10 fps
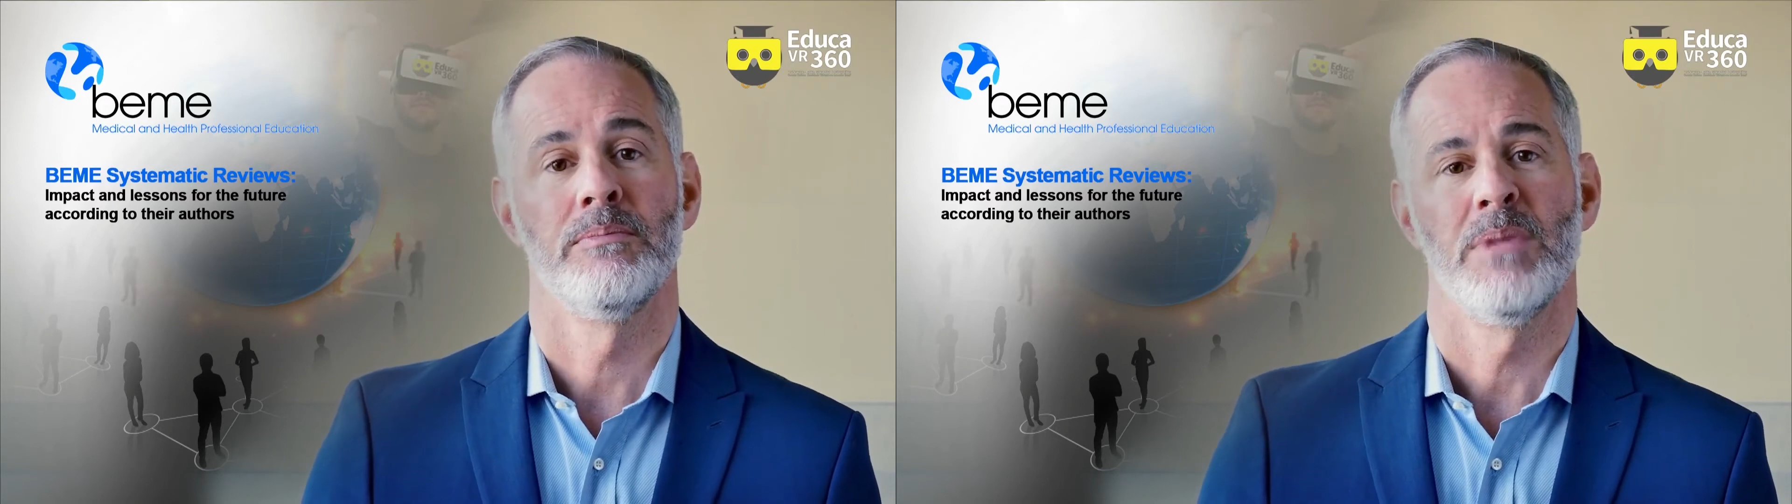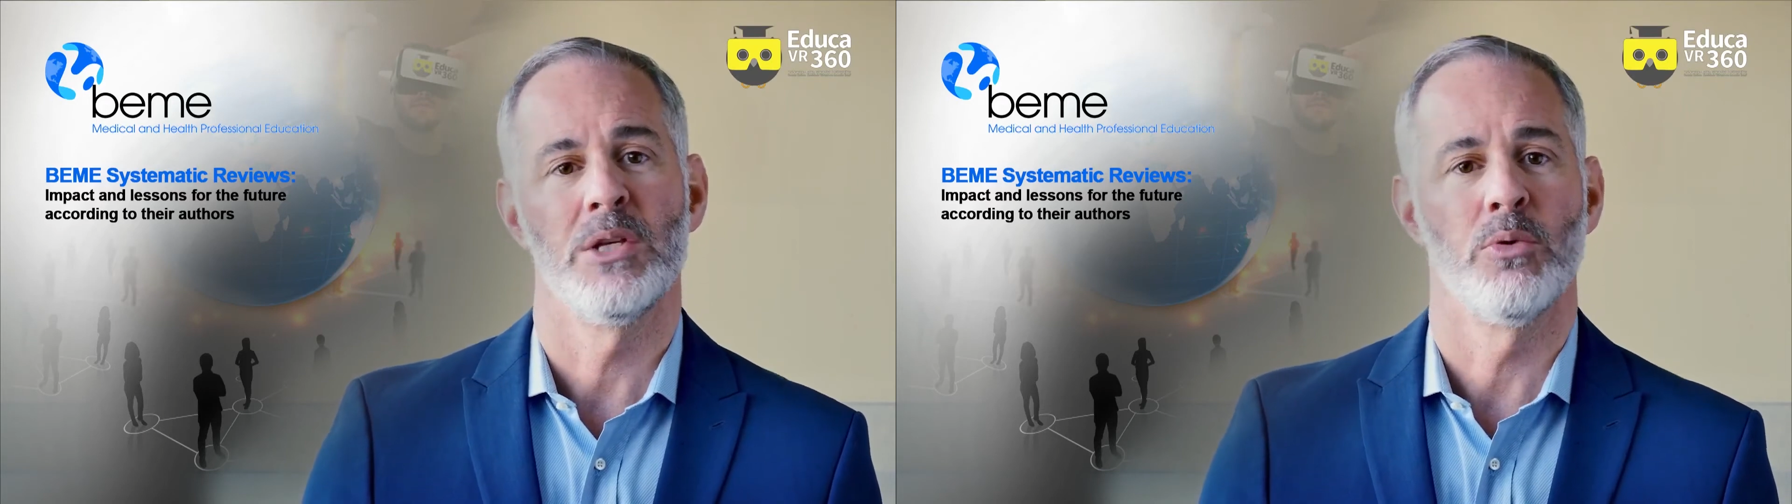
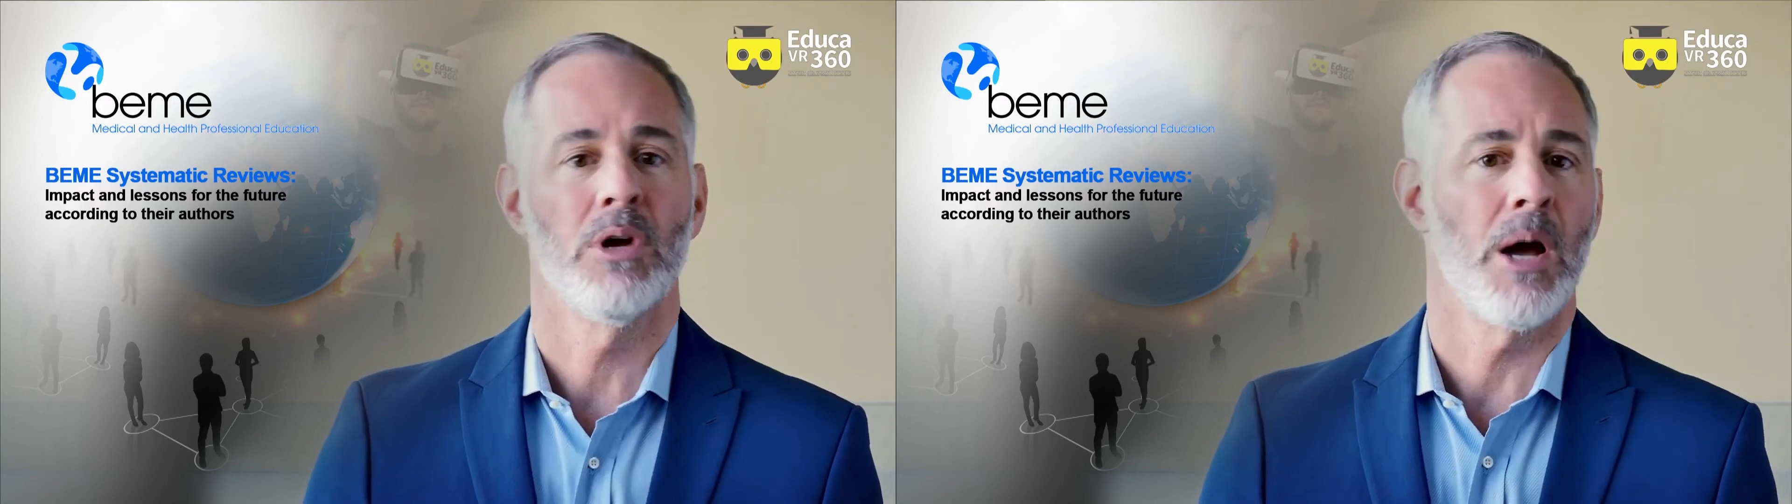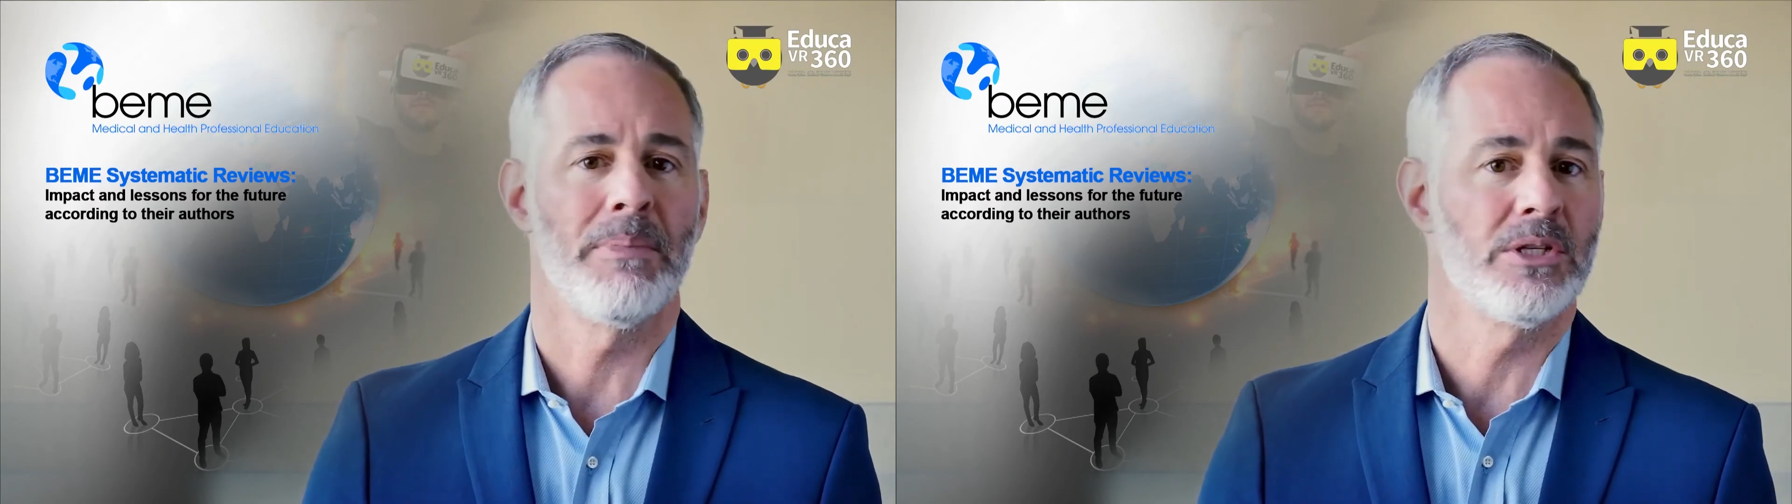These will
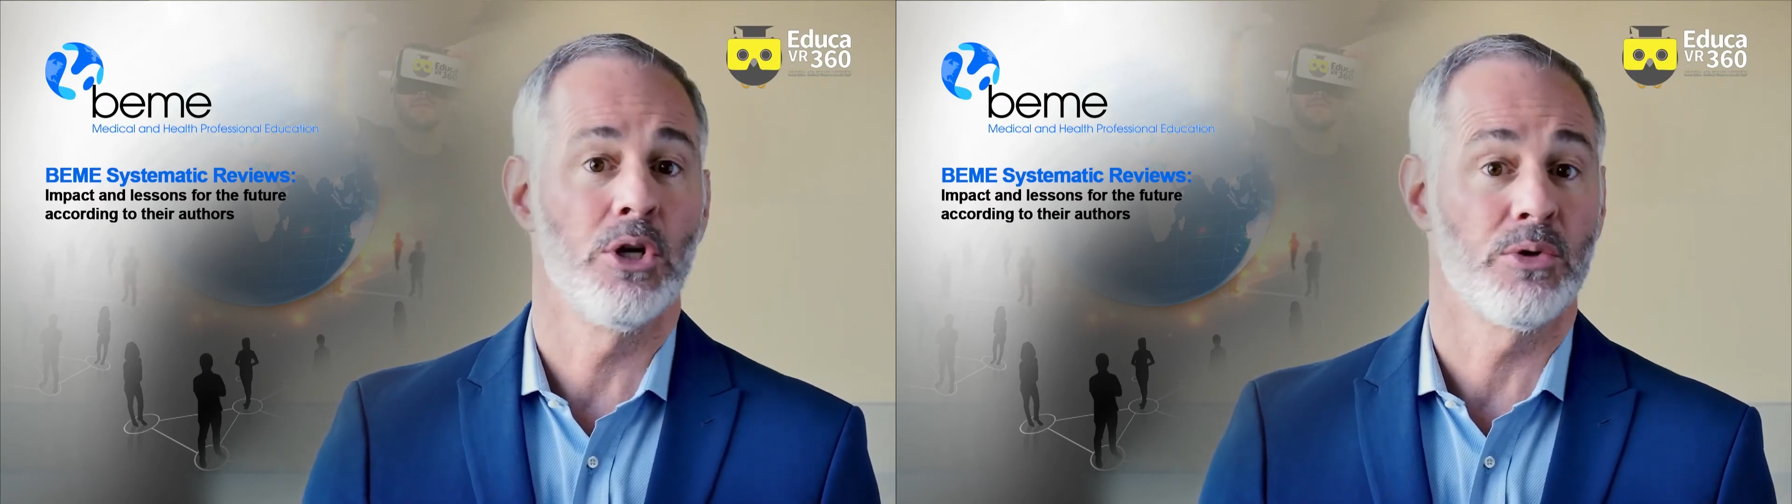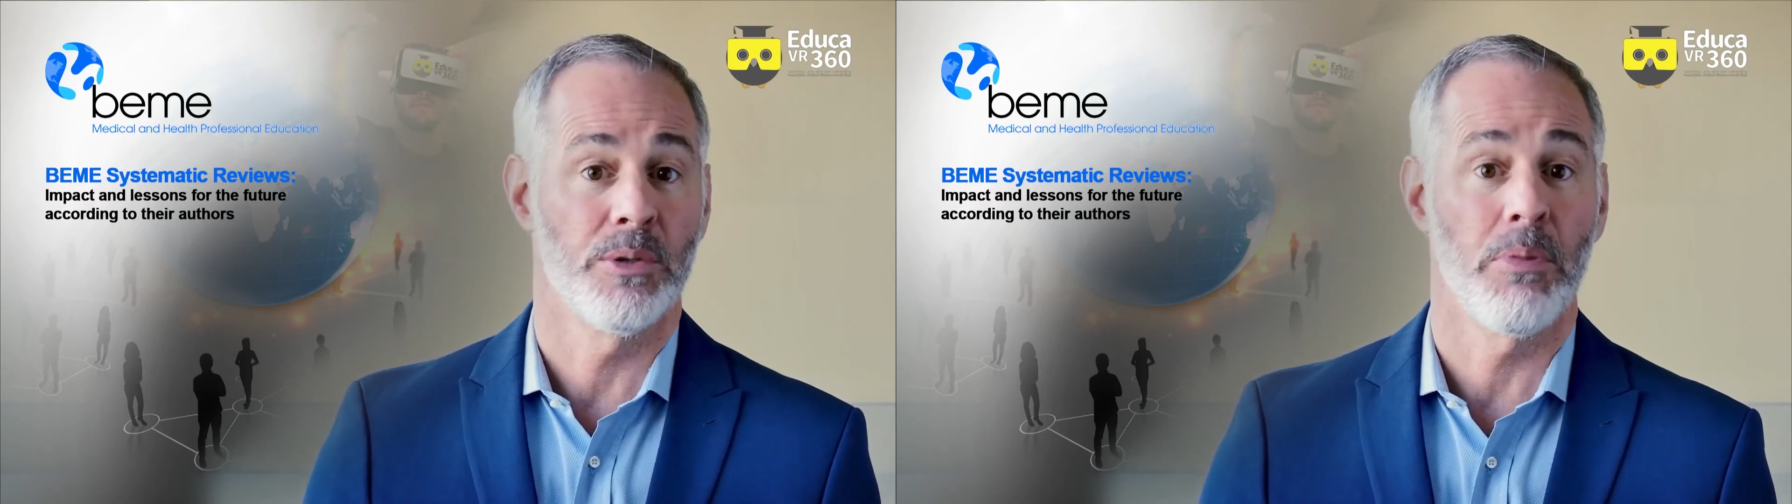come as
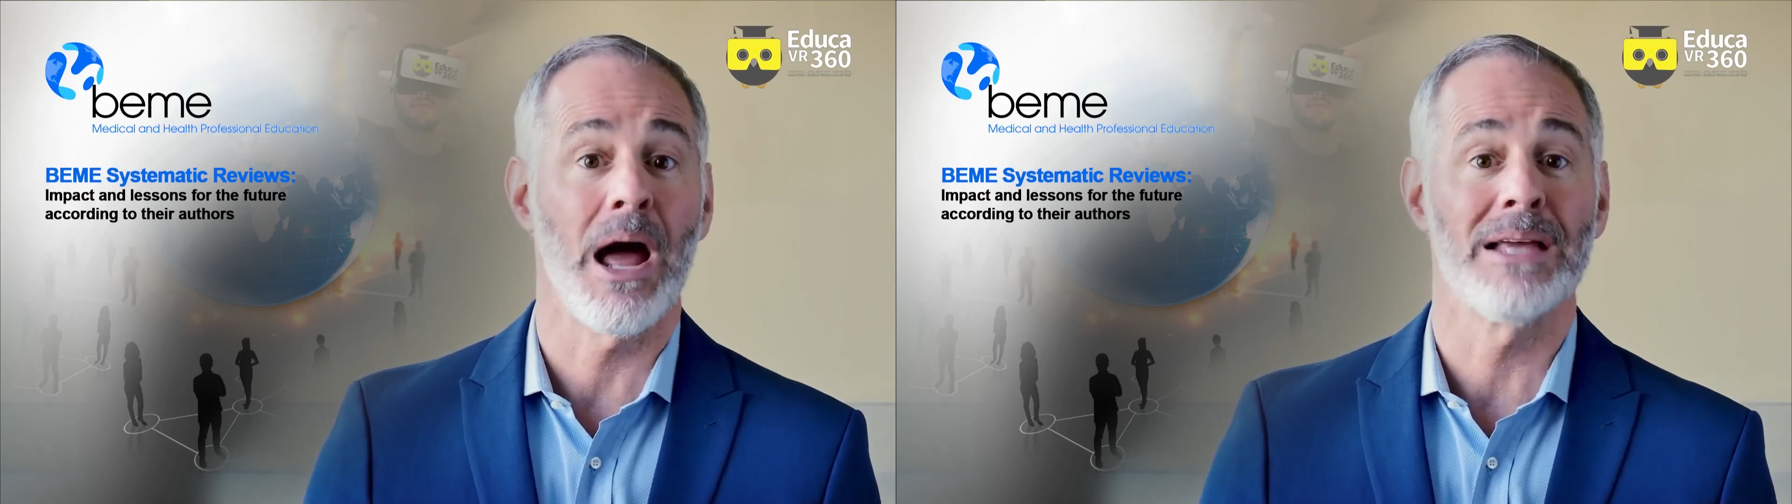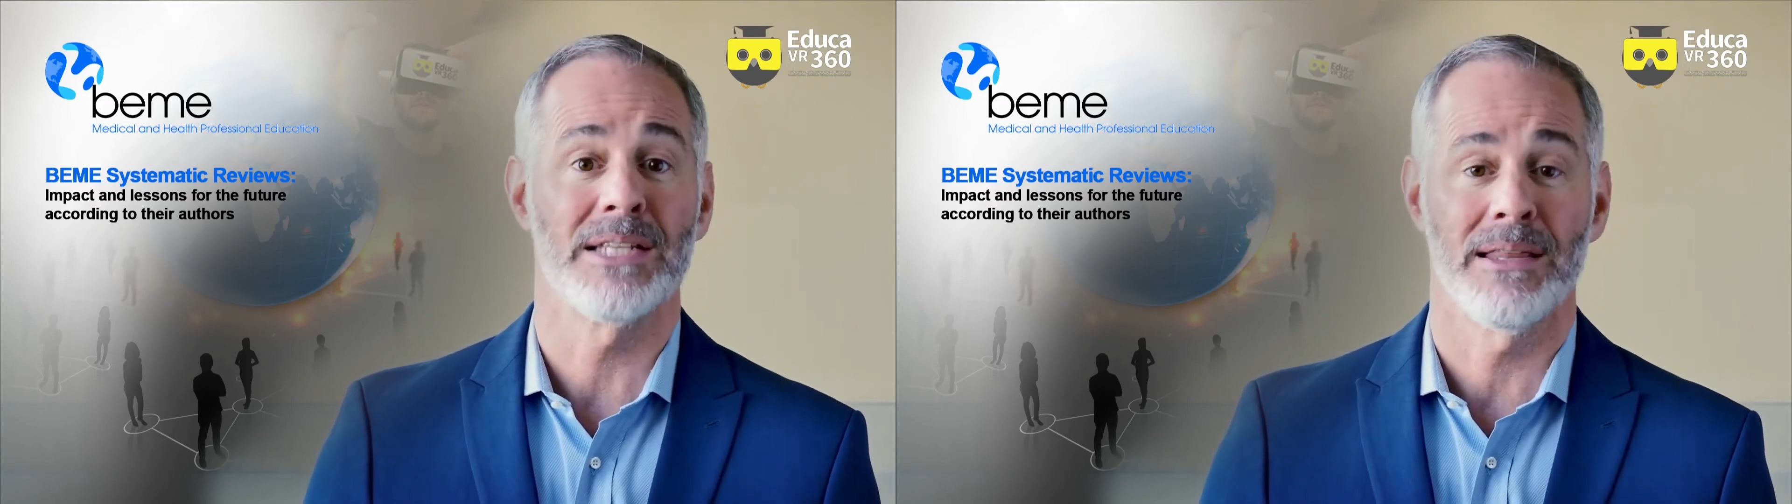no
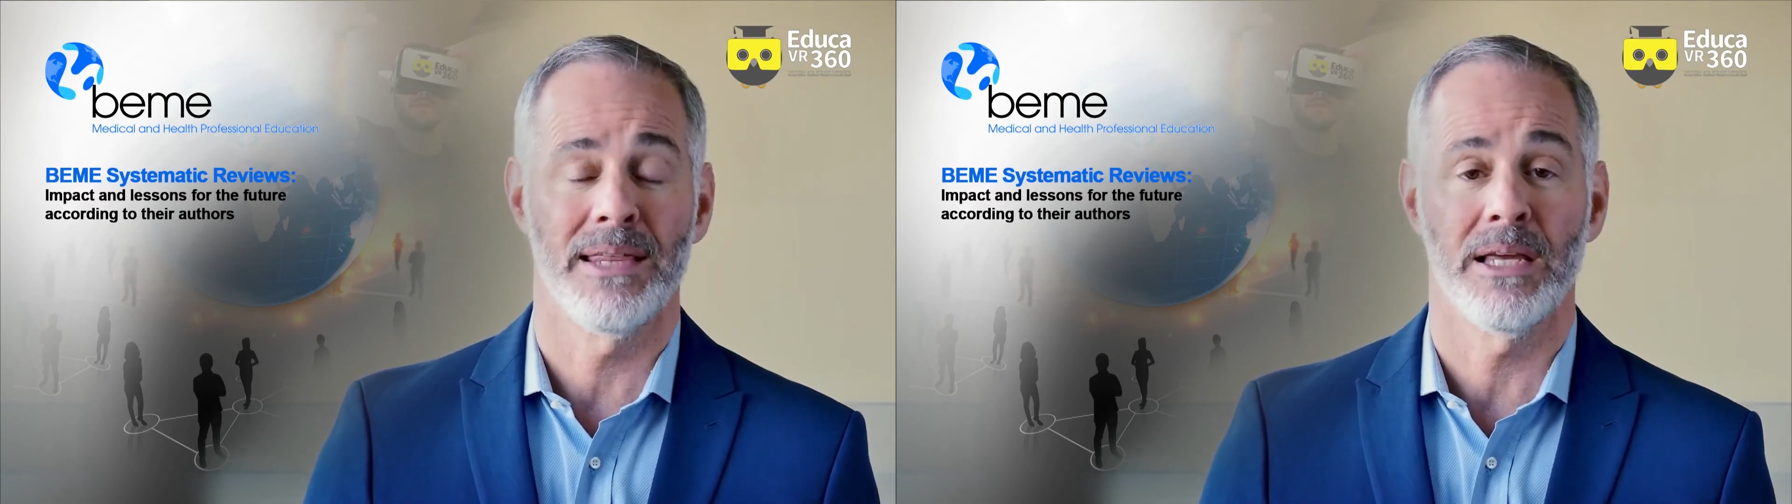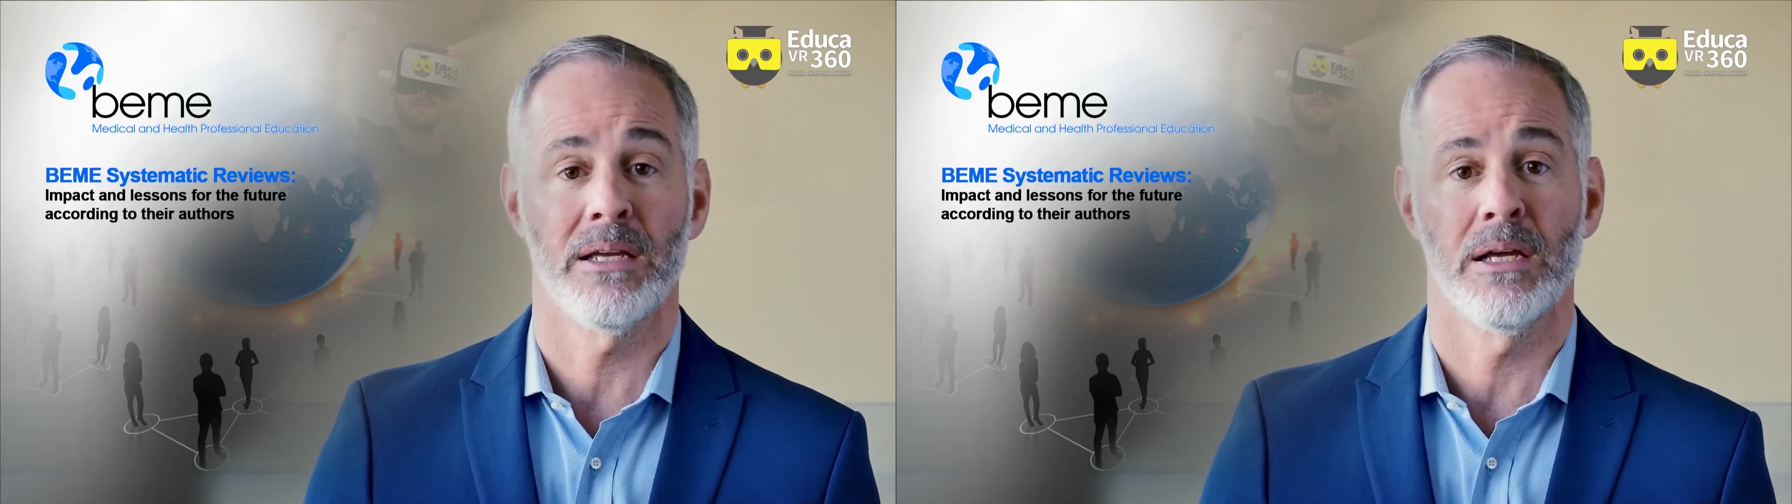surprise, I
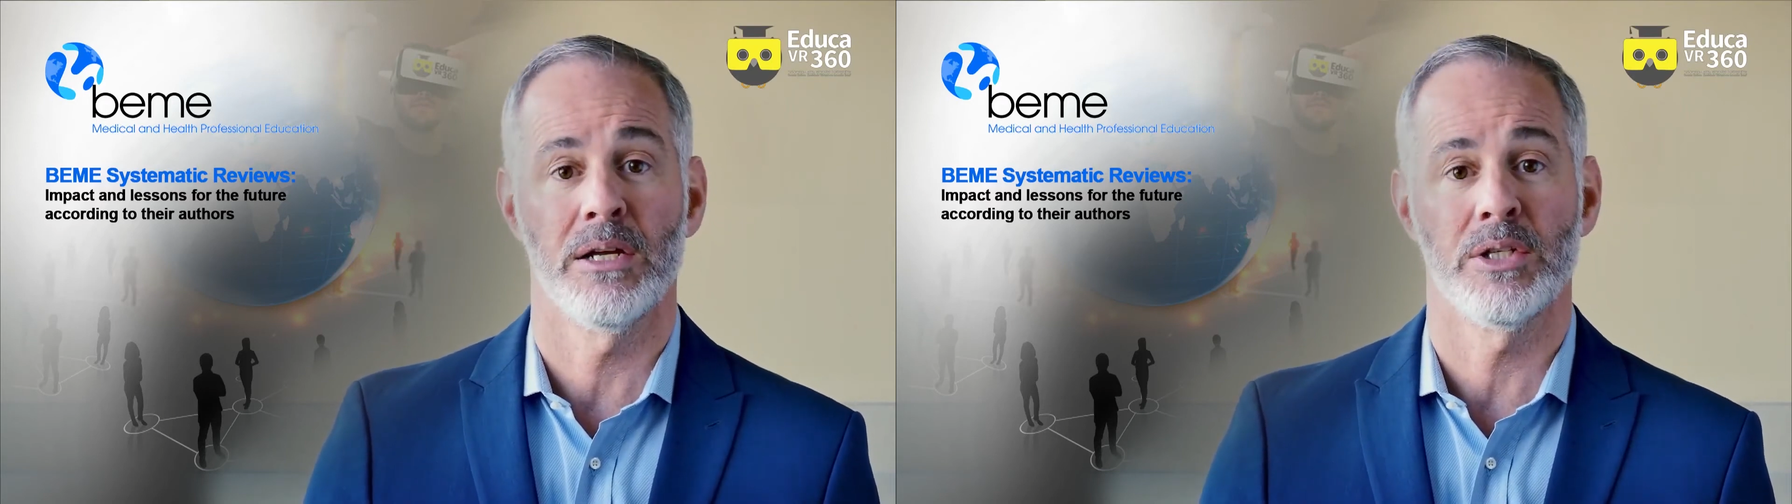think,